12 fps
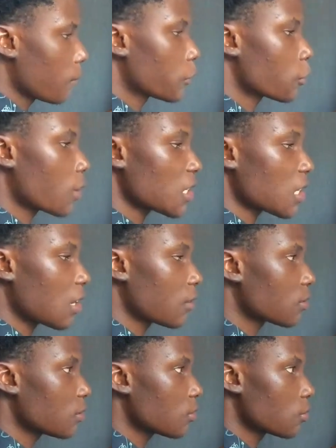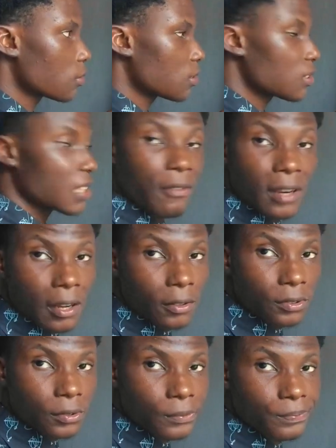So cash account is giving
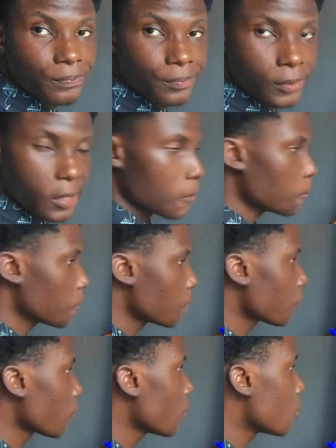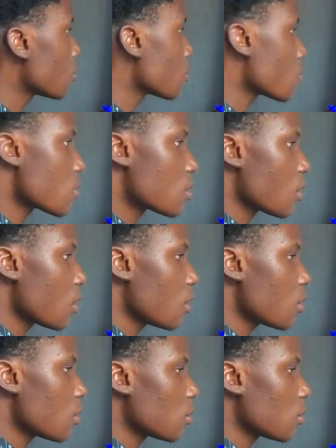out. Okay, so we say